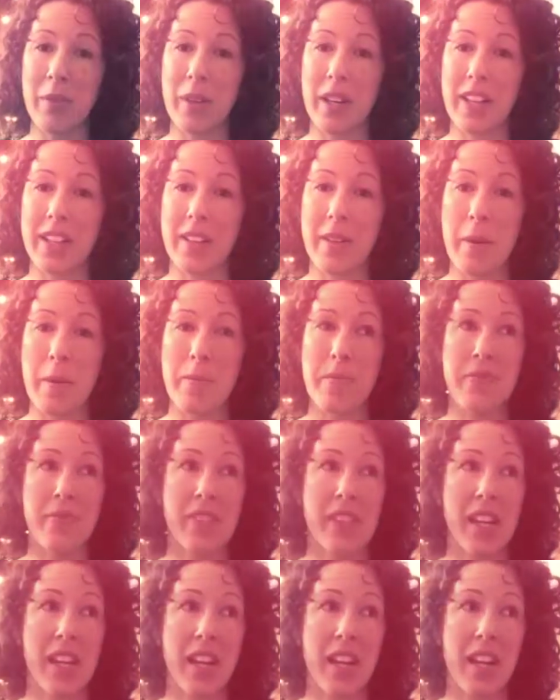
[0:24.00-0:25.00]
when
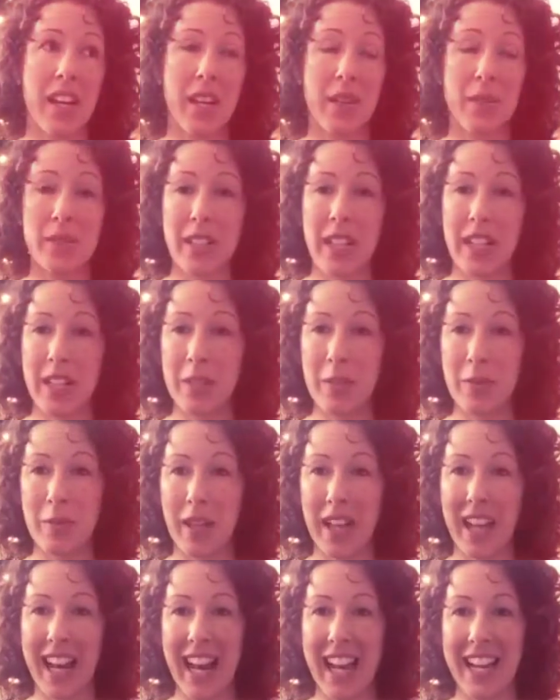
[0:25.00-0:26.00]
I was a little
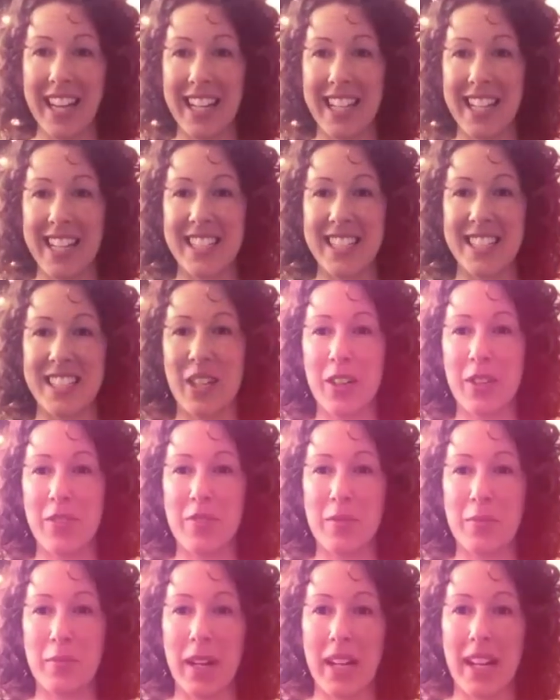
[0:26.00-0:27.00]
bit lacking in self
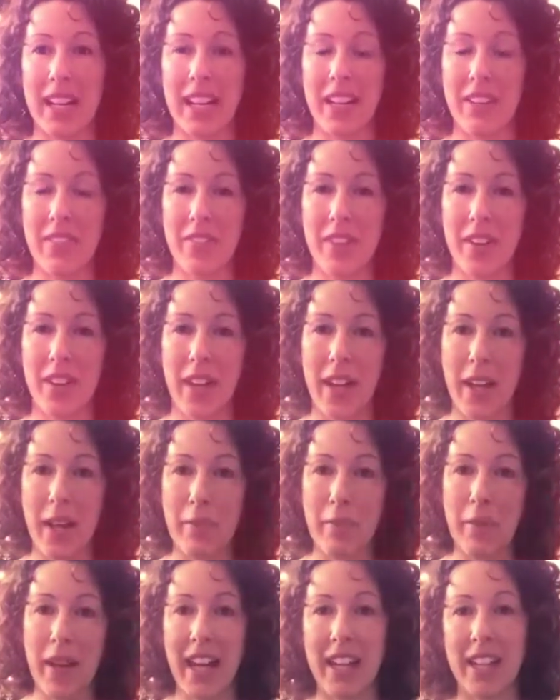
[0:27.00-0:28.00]
belief,
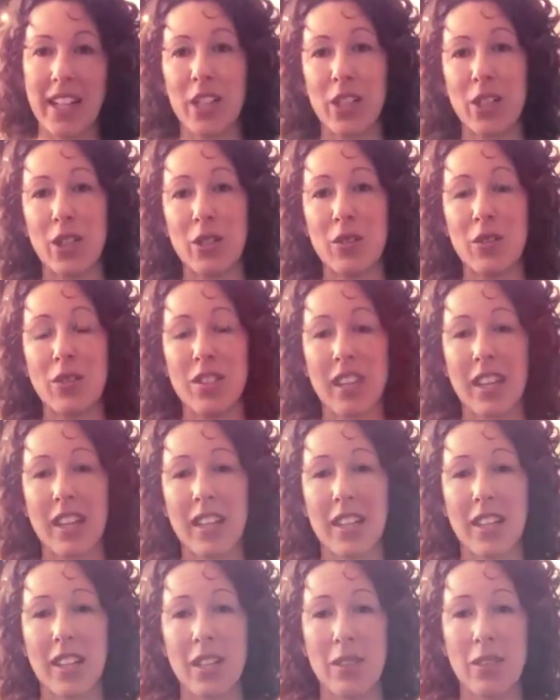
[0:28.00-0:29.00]
um, and a huge
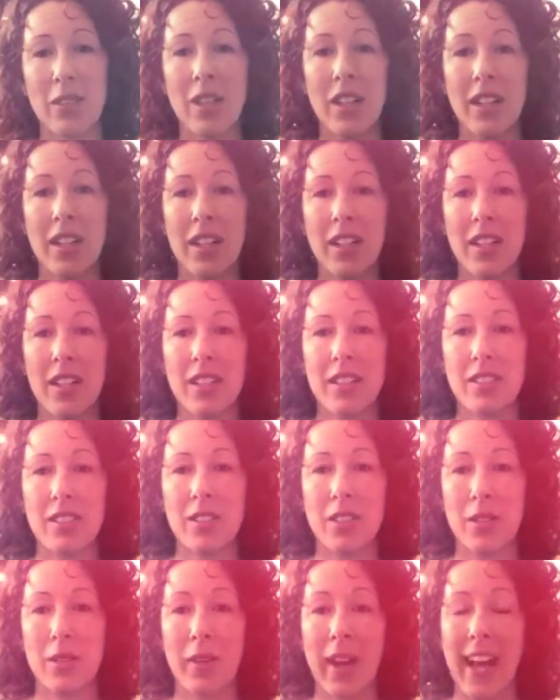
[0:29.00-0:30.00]
thank you
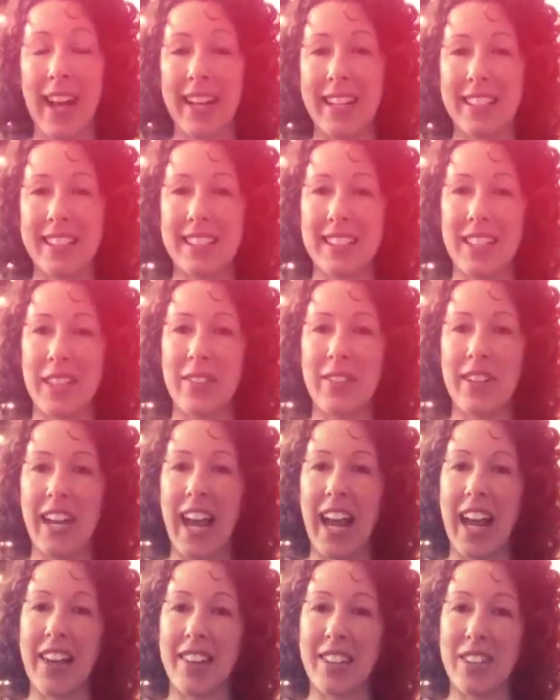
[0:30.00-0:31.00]
to Alex Seery
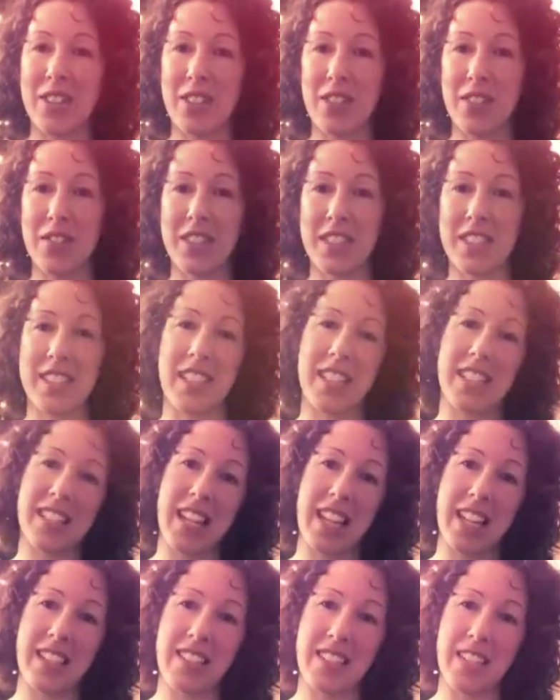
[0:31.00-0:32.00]
and the Shifts to
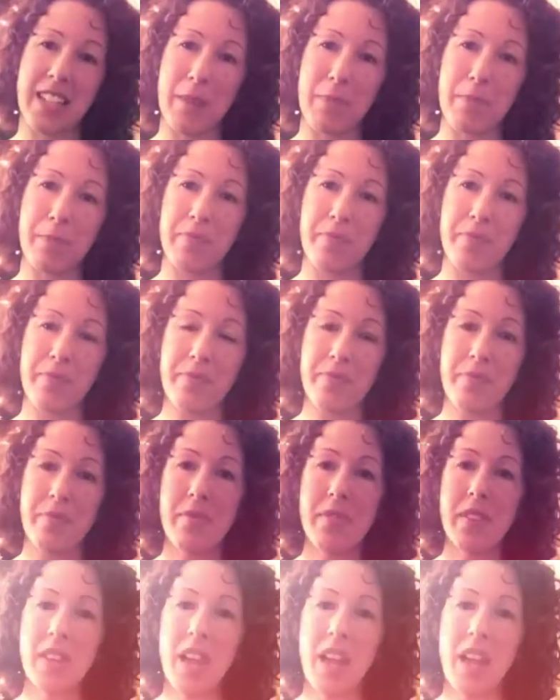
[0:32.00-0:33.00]
Success team.
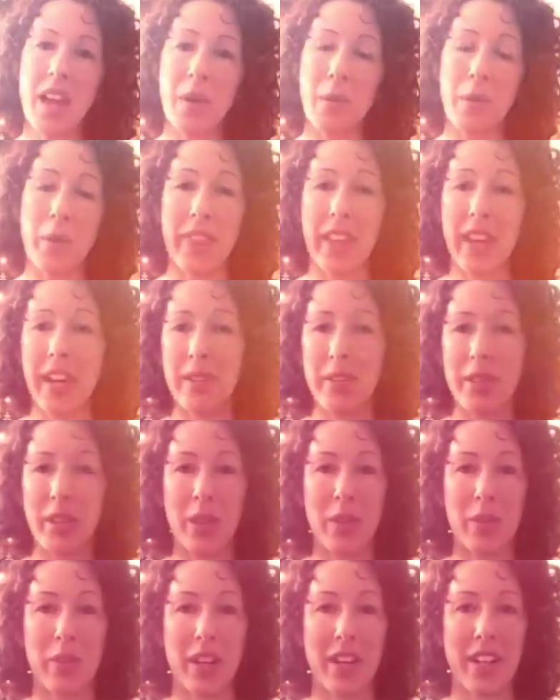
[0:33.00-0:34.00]
Uh, without
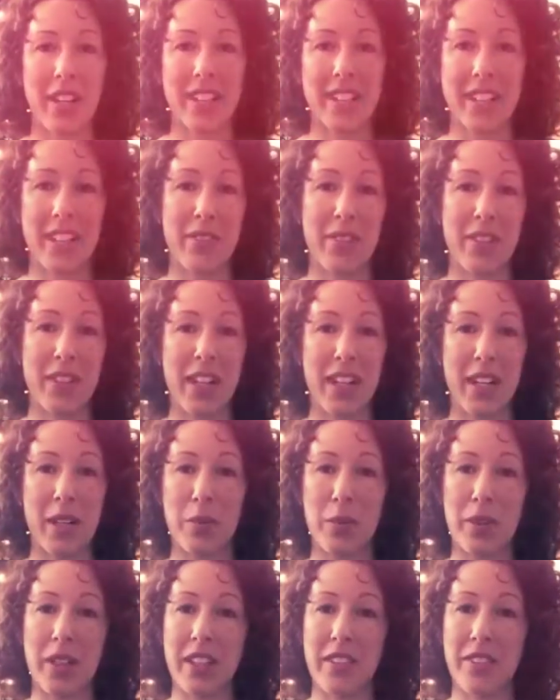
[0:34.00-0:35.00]
you, I definitely
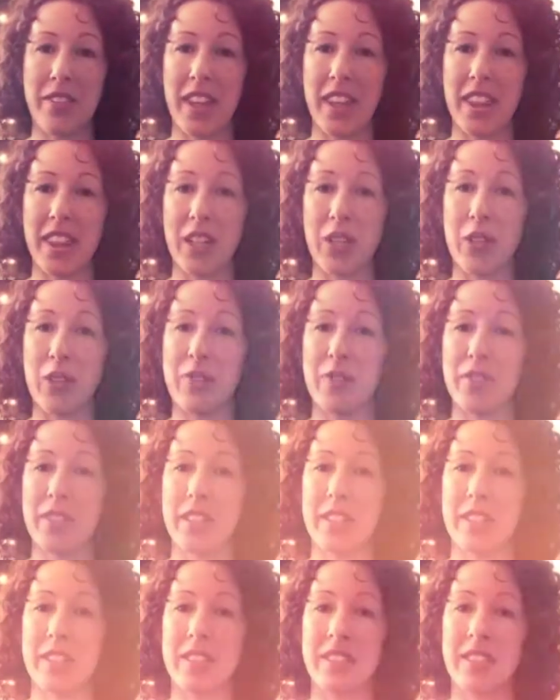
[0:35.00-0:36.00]
wouldn't have had the
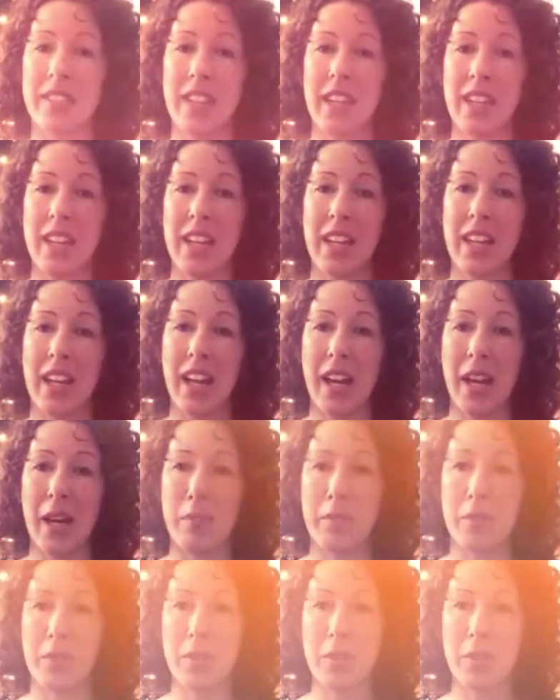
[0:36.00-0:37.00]
confidence
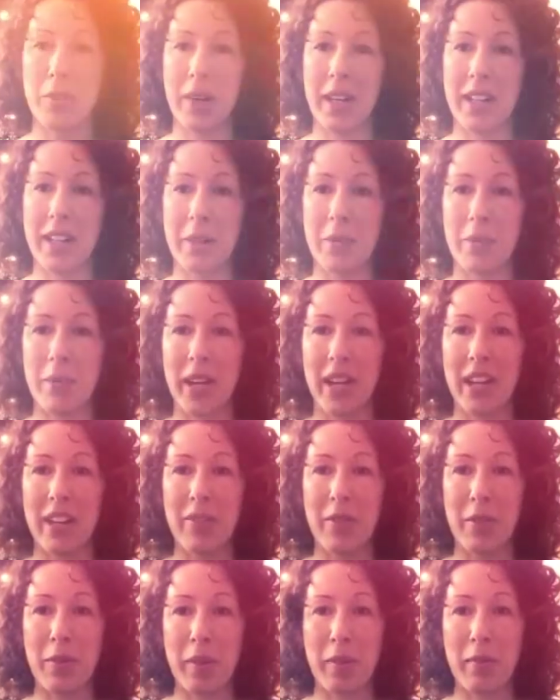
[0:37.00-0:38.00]
um, to make the break from the